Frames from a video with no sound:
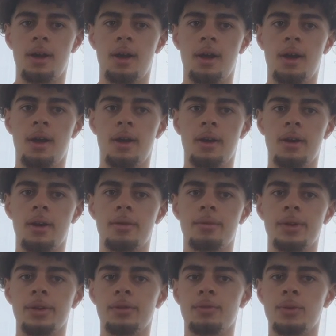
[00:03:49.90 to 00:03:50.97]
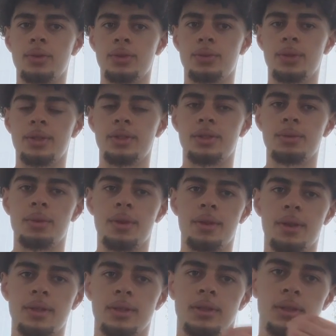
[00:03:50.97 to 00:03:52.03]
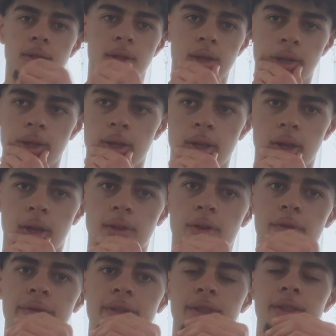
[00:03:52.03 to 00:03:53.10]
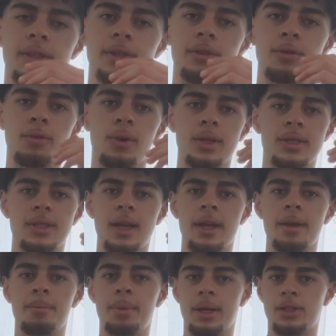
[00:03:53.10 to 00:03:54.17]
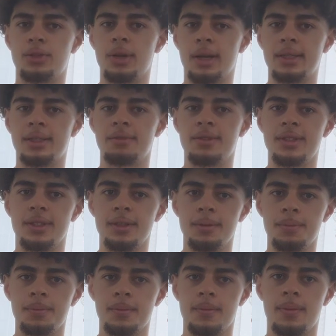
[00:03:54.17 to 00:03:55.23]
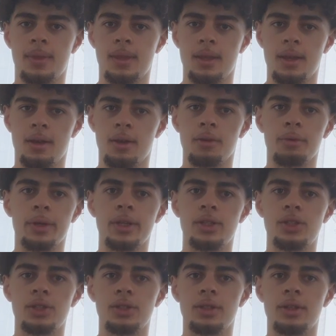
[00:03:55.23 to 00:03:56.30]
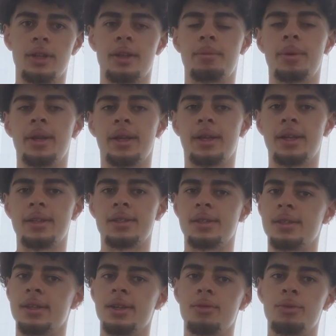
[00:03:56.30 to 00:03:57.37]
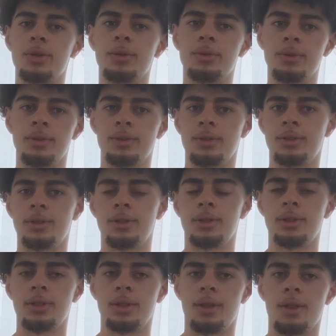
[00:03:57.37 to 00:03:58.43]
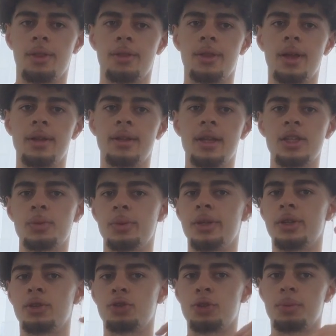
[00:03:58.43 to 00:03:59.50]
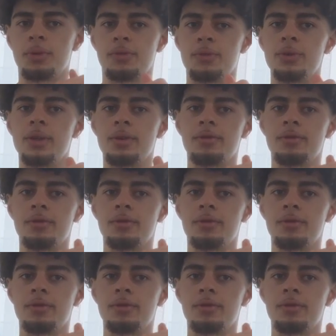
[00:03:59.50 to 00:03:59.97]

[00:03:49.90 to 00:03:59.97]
at a heart rate of 120 to 130. And obviously, once that impacts your activity, which in many cases it will, then that's when you can drop the food down